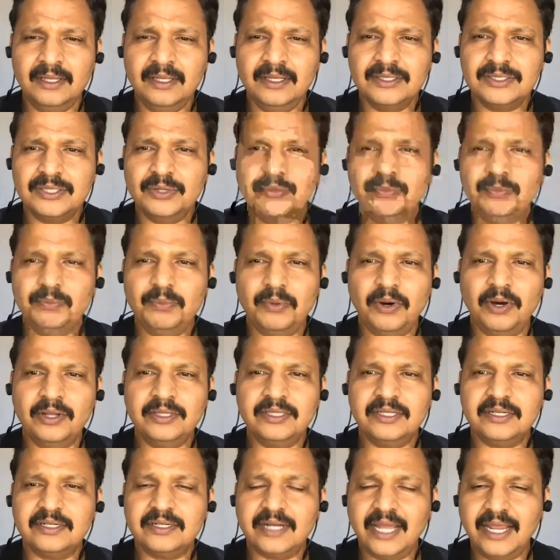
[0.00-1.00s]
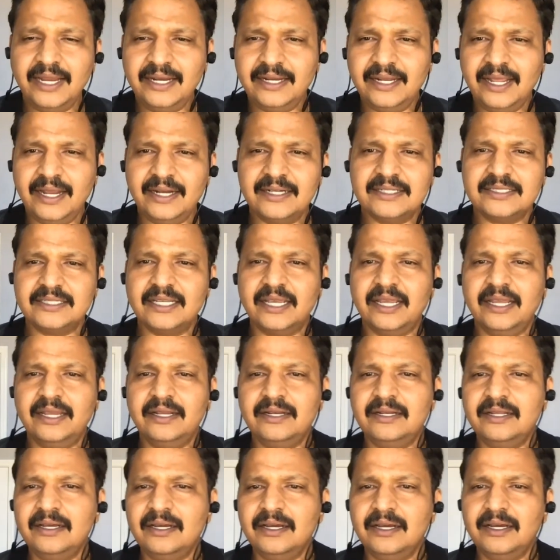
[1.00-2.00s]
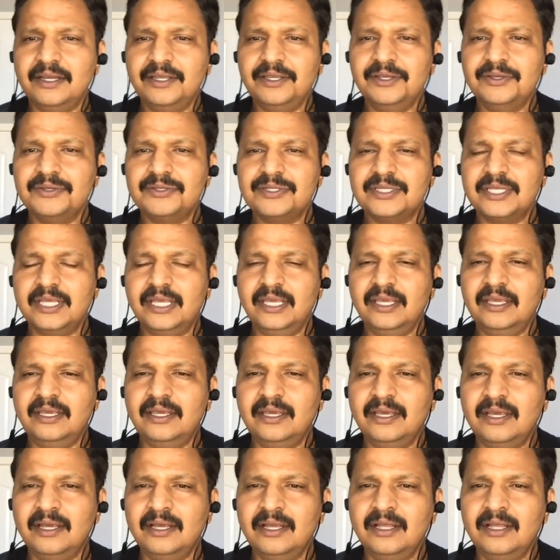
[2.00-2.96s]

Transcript: So on the right hand side, you see